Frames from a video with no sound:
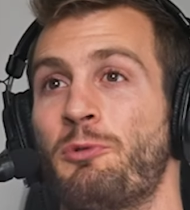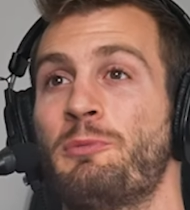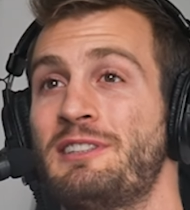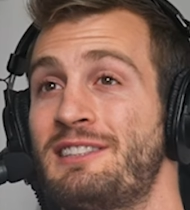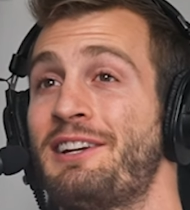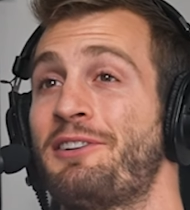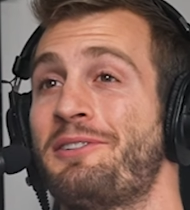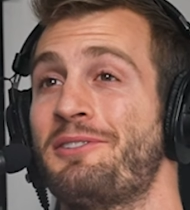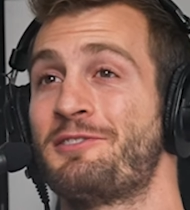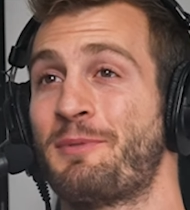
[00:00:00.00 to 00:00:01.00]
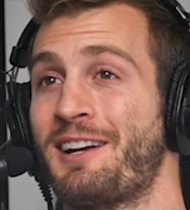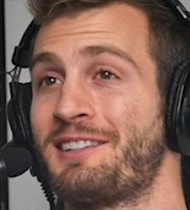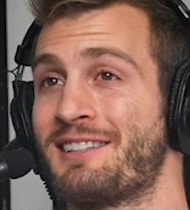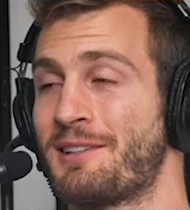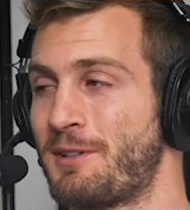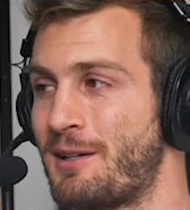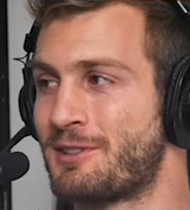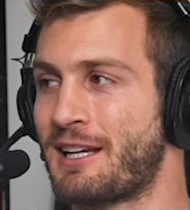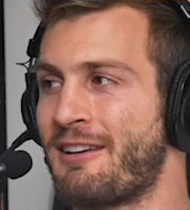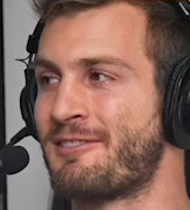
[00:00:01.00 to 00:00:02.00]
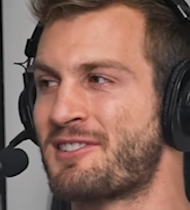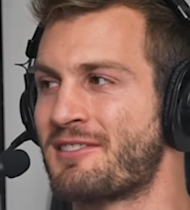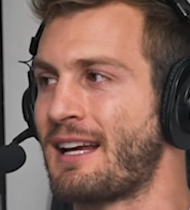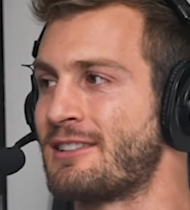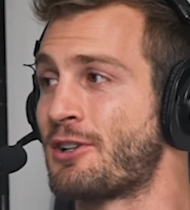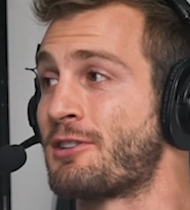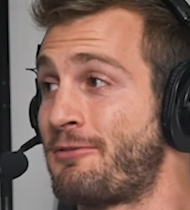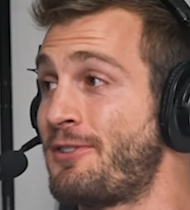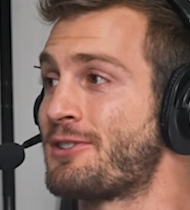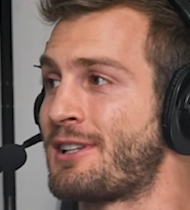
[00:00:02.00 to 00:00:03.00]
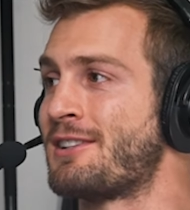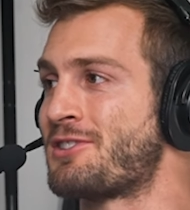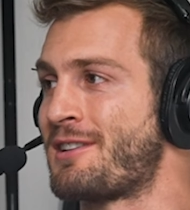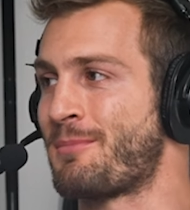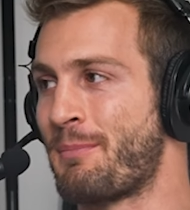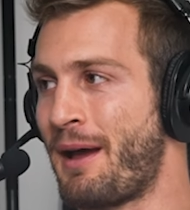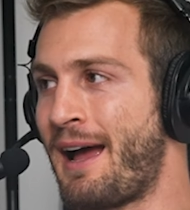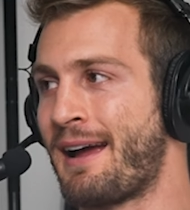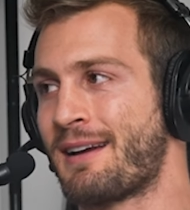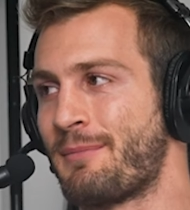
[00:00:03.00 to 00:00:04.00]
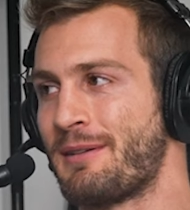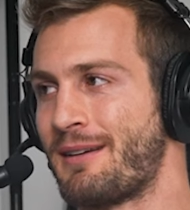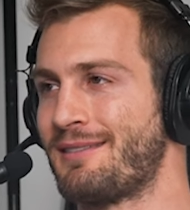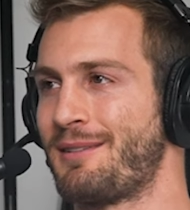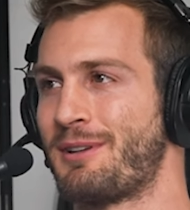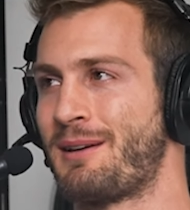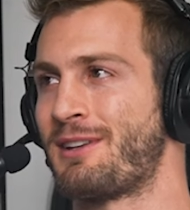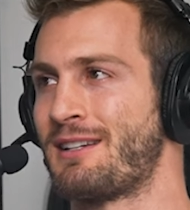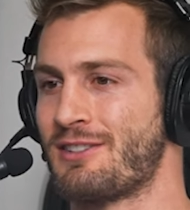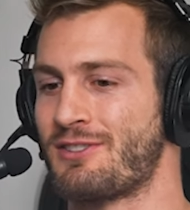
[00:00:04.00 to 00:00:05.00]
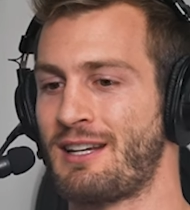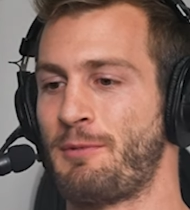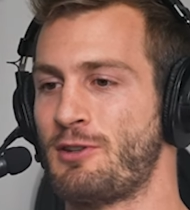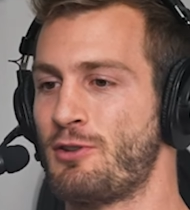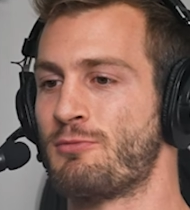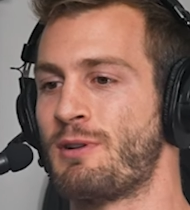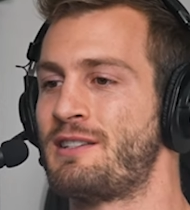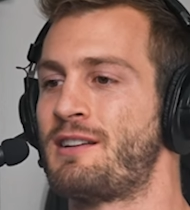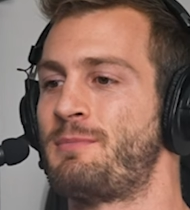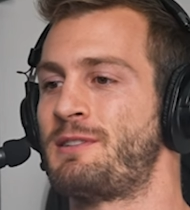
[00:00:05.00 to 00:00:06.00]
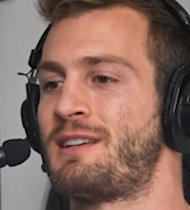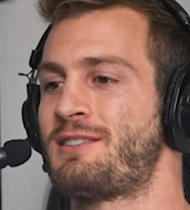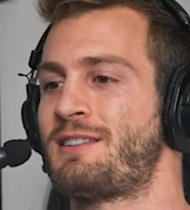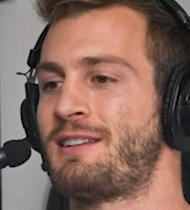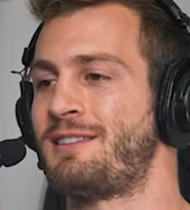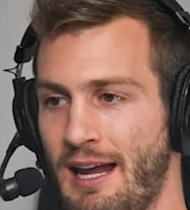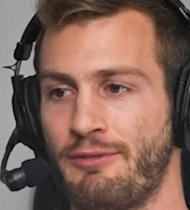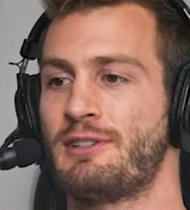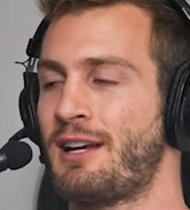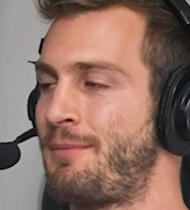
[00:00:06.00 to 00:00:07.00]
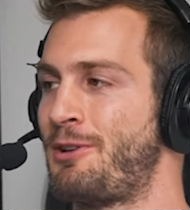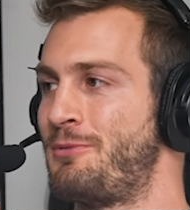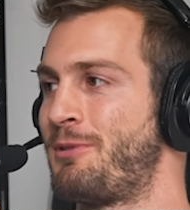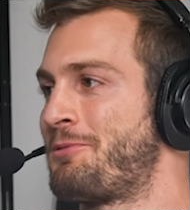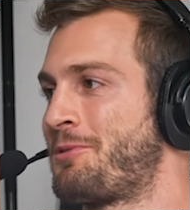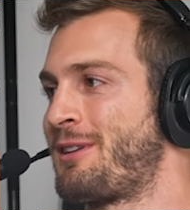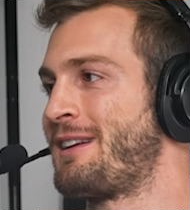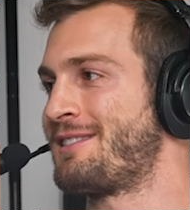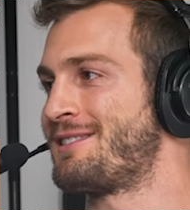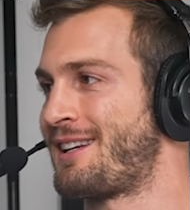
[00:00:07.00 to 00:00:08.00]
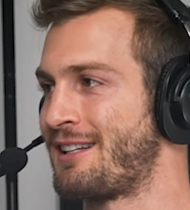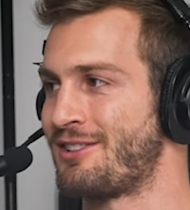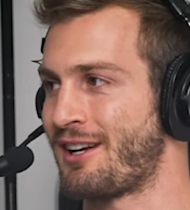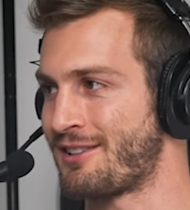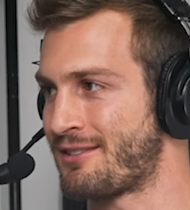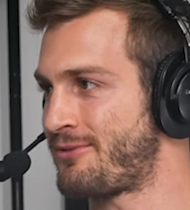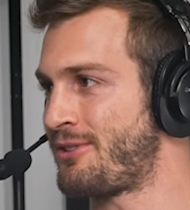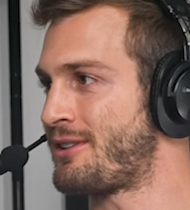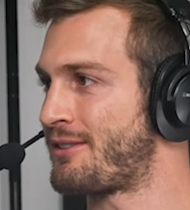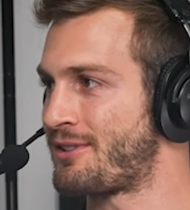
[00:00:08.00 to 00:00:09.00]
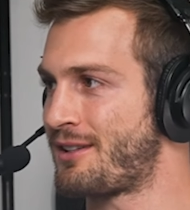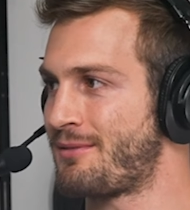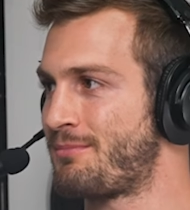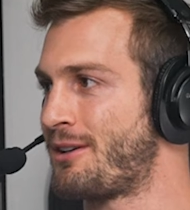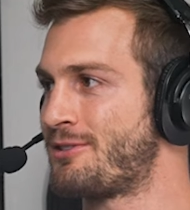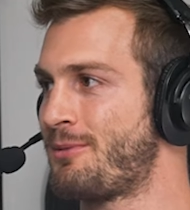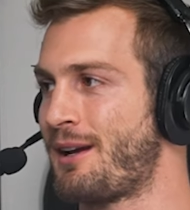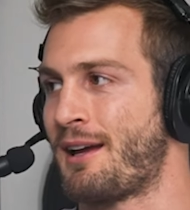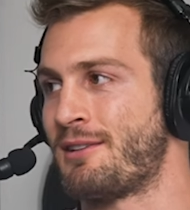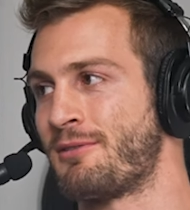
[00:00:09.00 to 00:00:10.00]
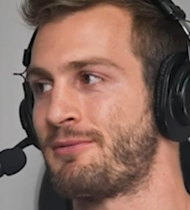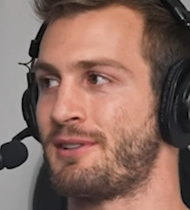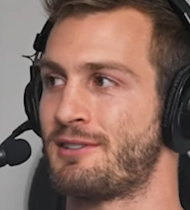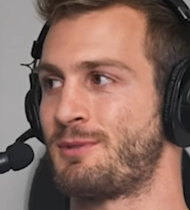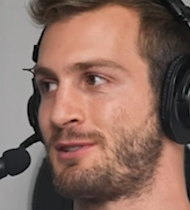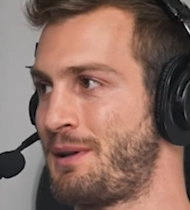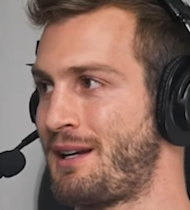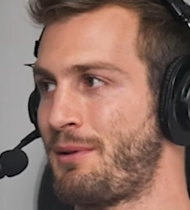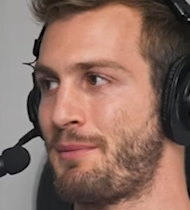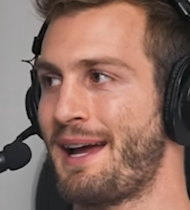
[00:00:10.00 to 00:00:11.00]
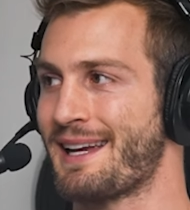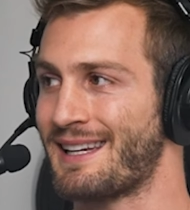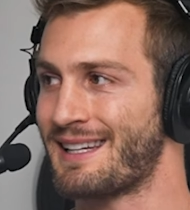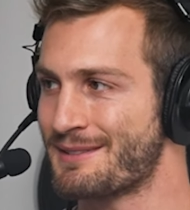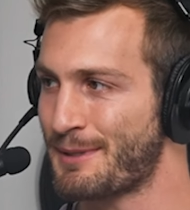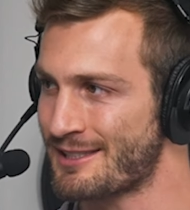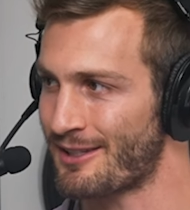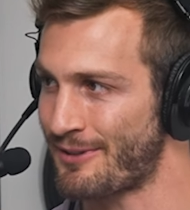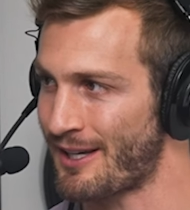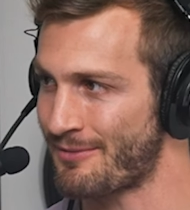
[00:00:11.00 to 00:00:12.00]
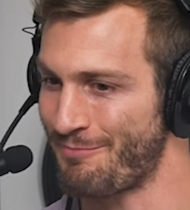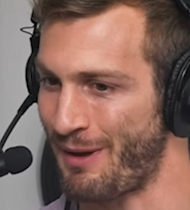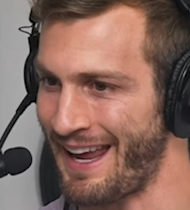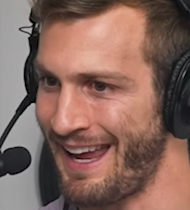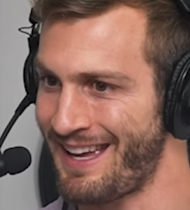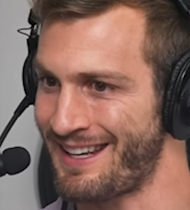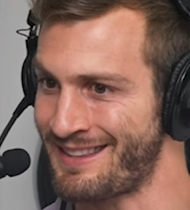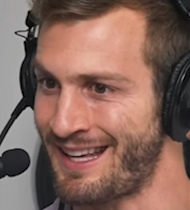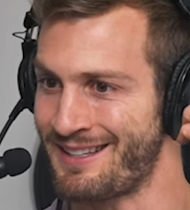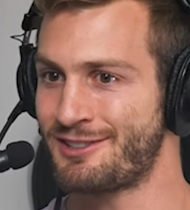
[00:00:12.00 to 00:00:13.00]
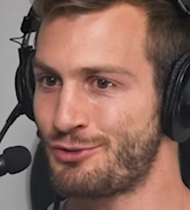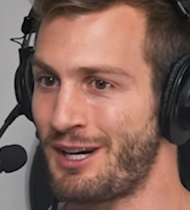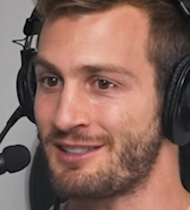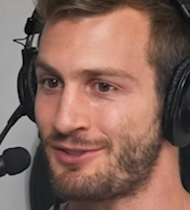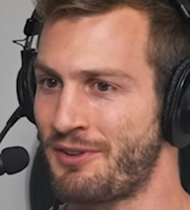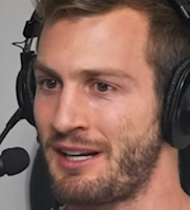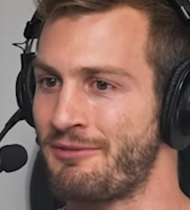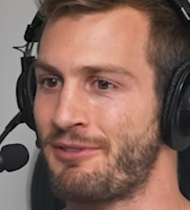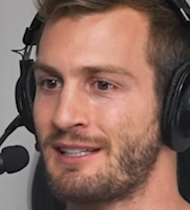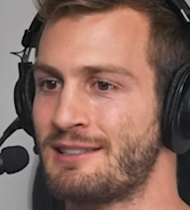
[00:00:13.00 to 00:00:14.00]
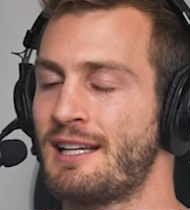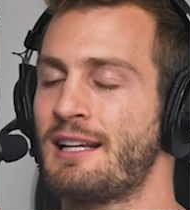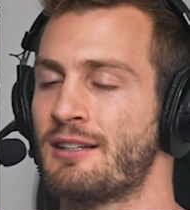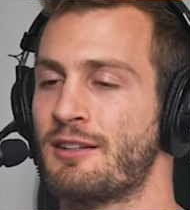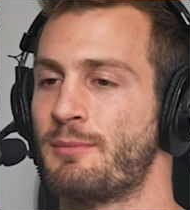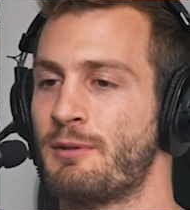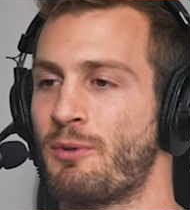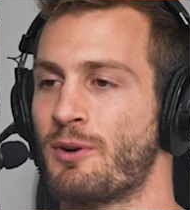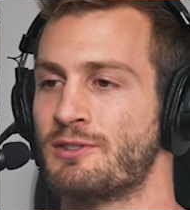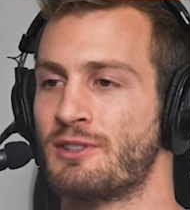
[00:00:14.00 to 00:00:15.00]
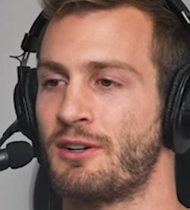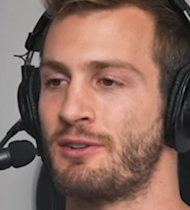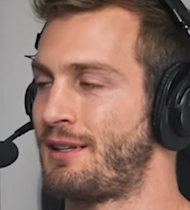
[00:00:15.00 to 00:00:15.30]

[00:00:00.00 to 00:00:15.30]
when we sit here and do these podcasts, sometimes like I, I start to feel tension in my mm-hmm. back. I mean, sometimes I just am in too rigid a position. And every time I do breath work like this, I, I can just feel everything melt away. I don't mm-hmm. feel as much pain in my back. It gets myself out of my head in that stressed fight and flight state a little bit more. So